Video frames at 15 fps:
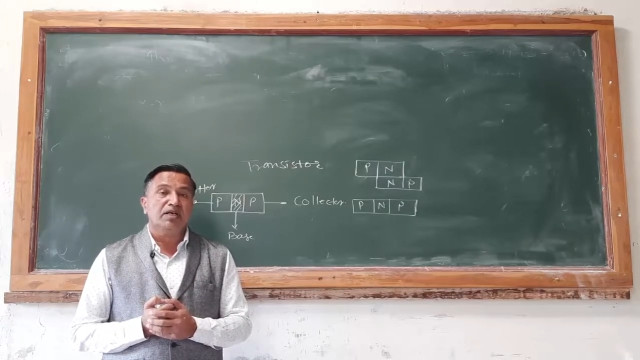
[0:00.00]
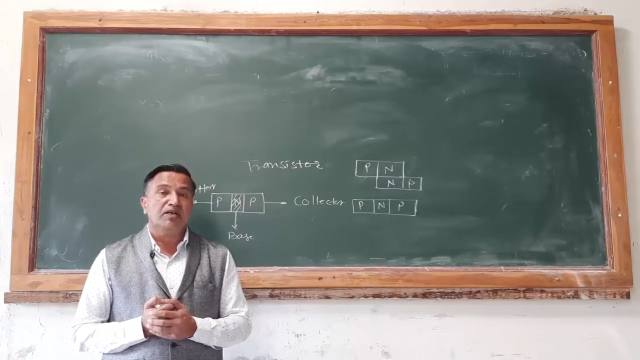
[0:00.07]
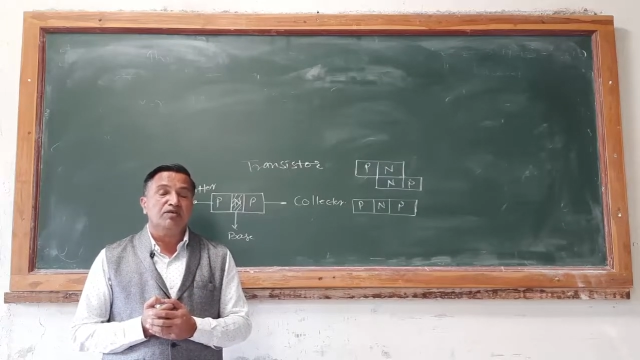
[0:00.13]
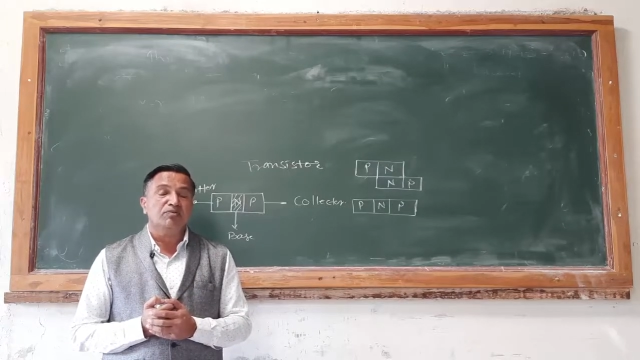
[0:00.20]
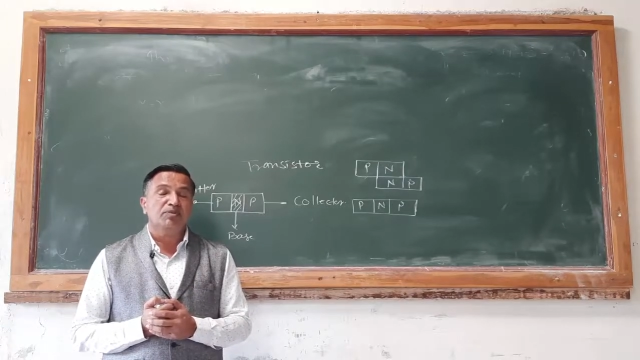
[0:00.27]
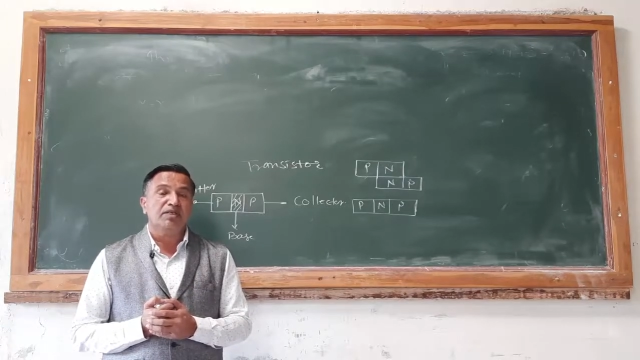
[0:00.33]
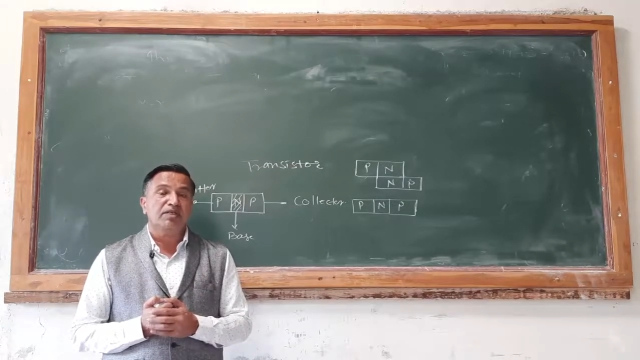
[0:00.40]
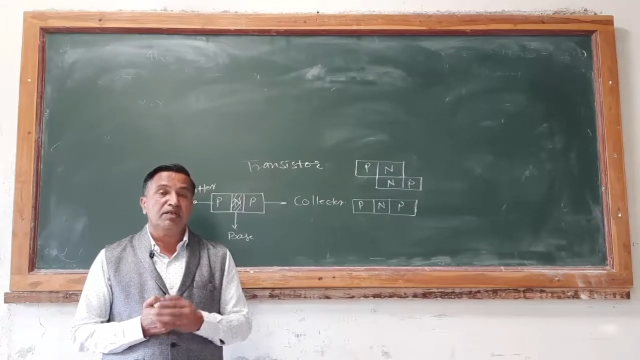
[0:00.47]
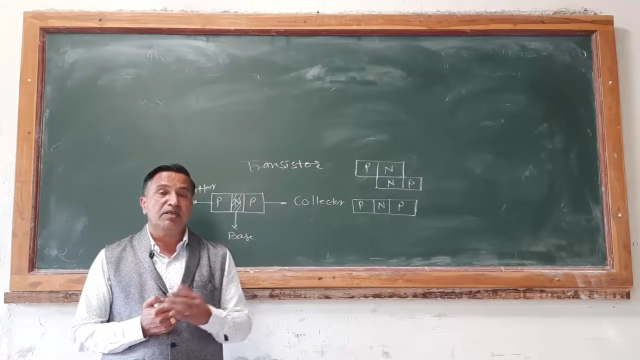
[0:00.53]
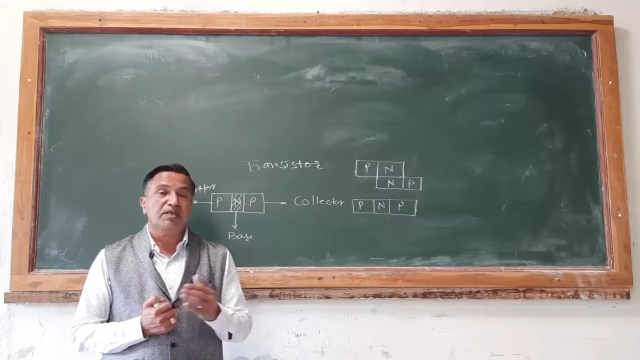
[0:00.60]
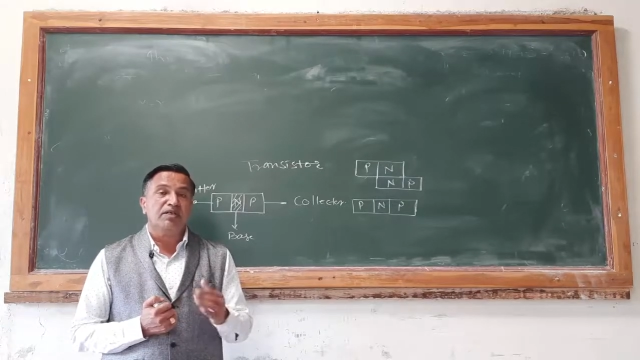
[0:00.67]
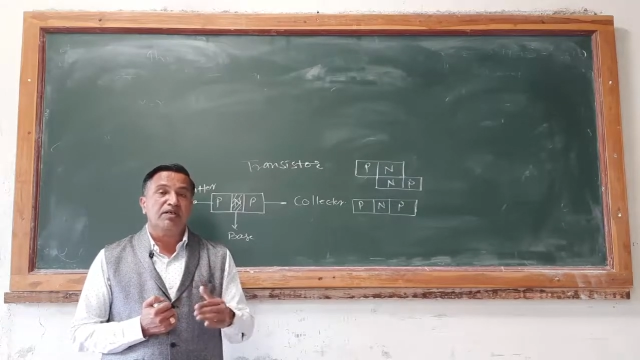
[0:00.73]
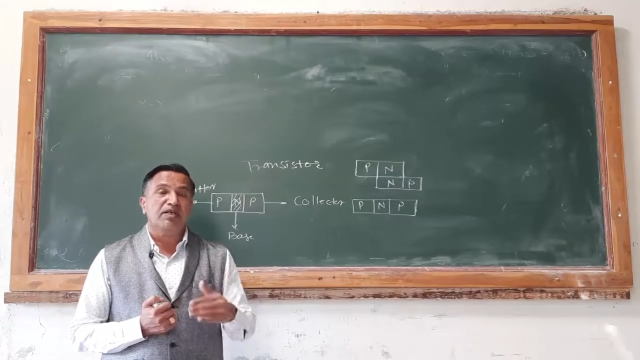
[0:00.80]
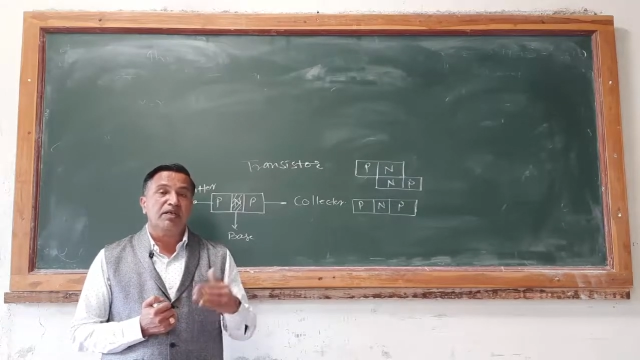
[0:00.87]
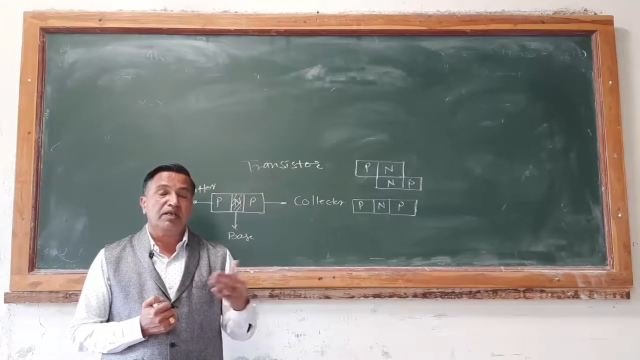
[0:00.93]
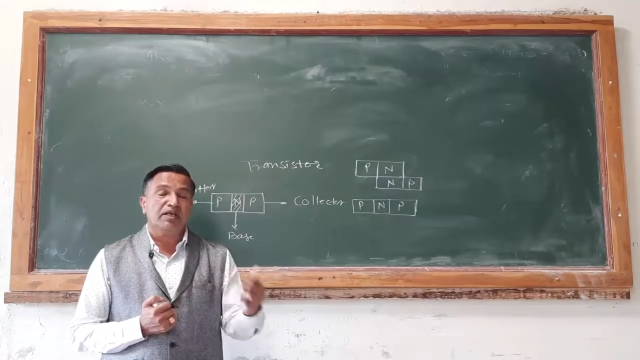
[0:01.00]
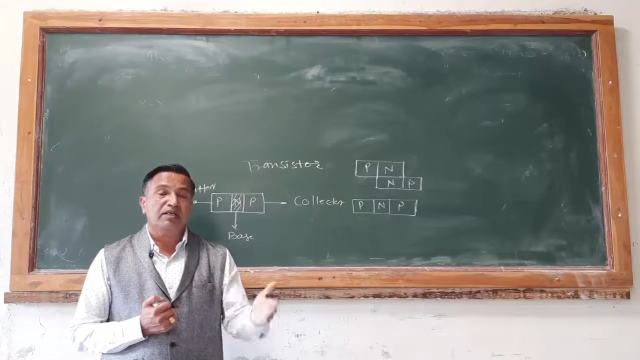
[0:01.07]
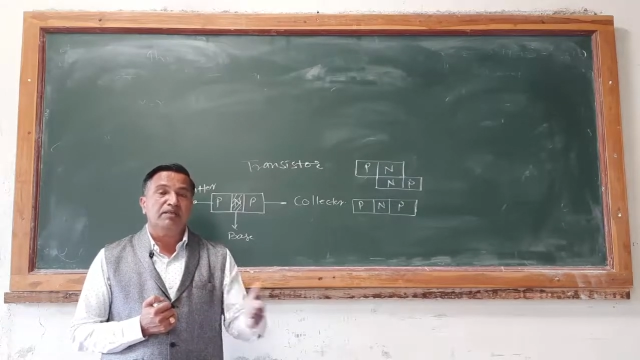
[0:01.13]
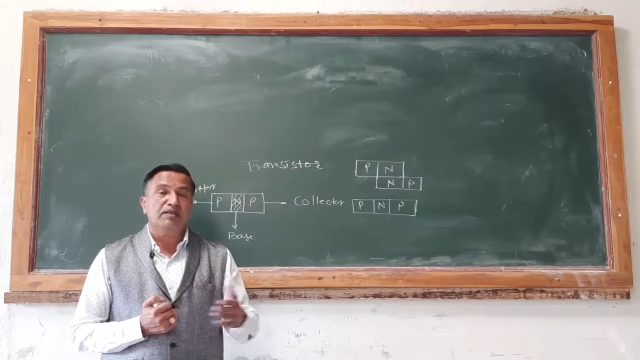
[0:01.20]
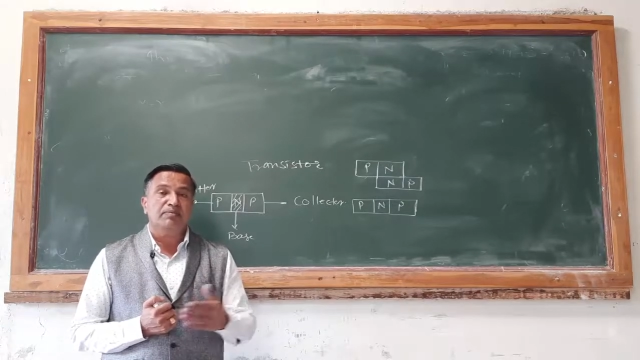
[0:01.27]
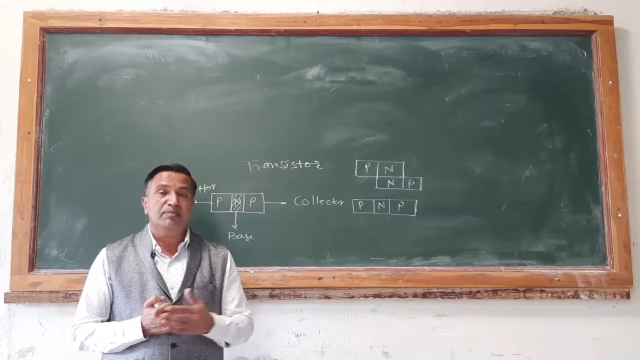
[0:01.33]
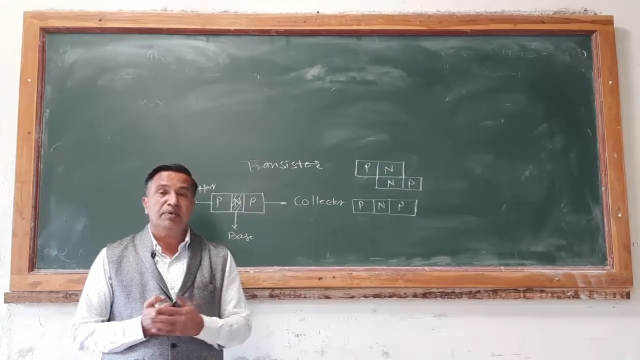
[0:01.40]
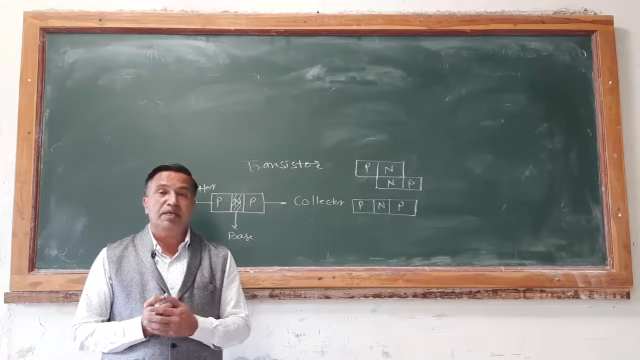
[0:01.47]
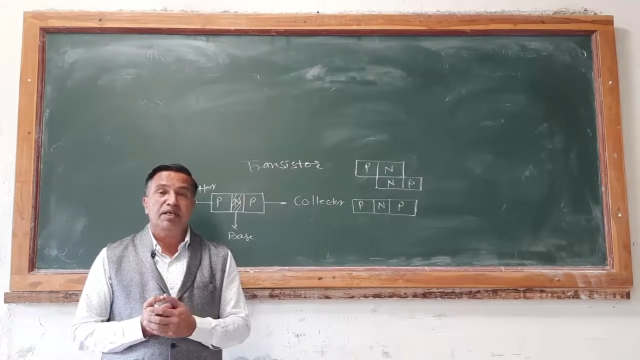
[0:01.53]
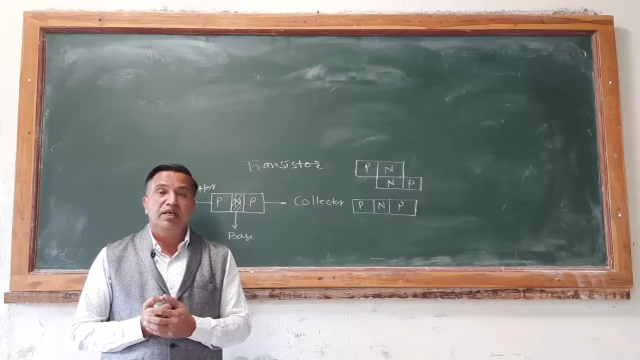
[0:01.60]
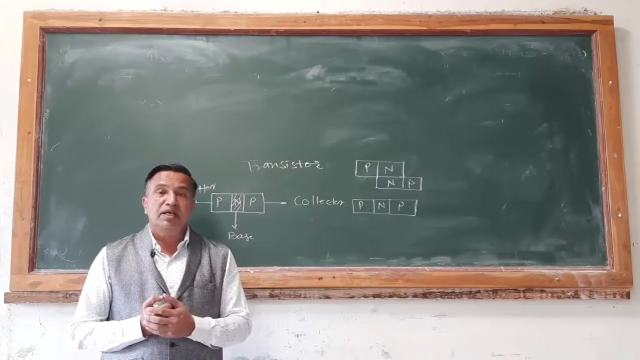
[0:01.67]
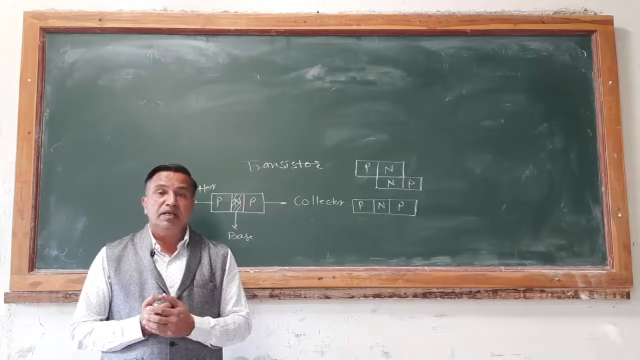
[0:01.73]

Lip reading: are to be generated in that way